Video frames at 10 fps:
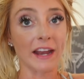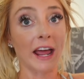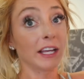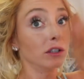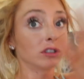then
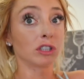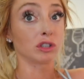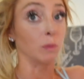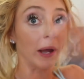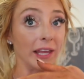I used to
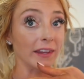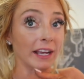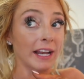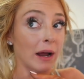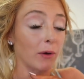just wait
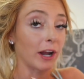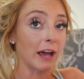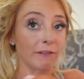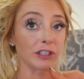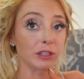like an hour and a
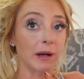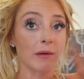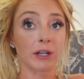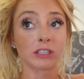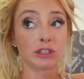half or two
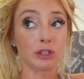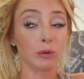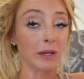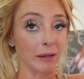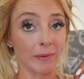hours to
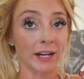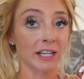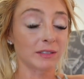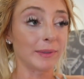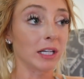eat my
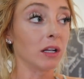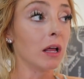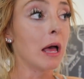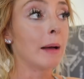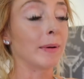next meal.
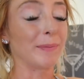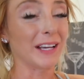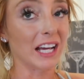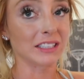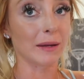But
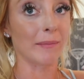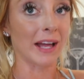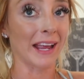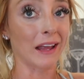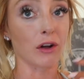because
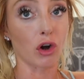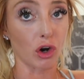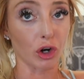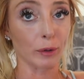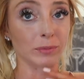my
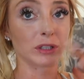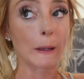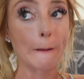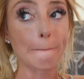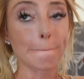carbs
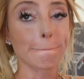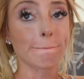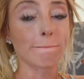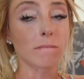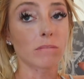
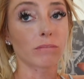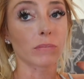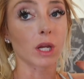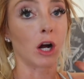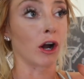
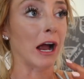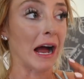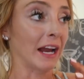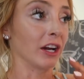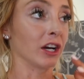are
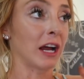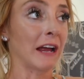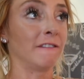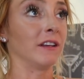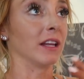higher,
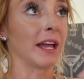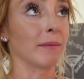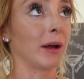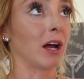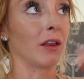I feel like
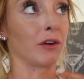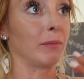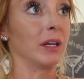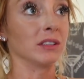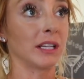my other
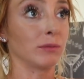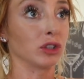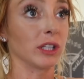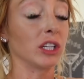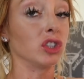meals, I'm
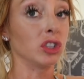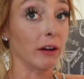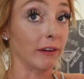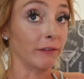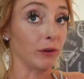just like
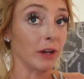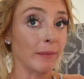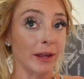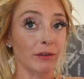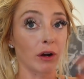shoving food down
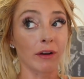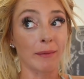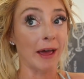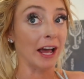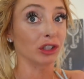my throat and
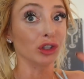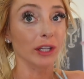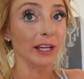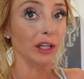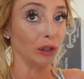I'm
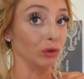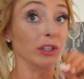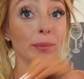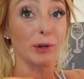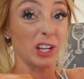actually
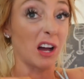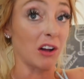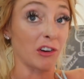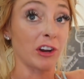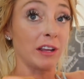usually pretty
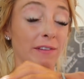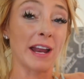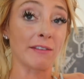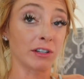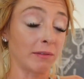hungry even
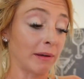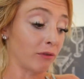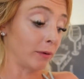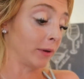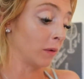after I
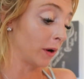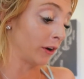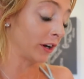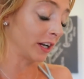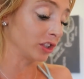Phormula-1
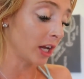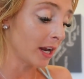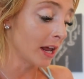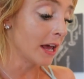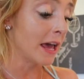or Ignition,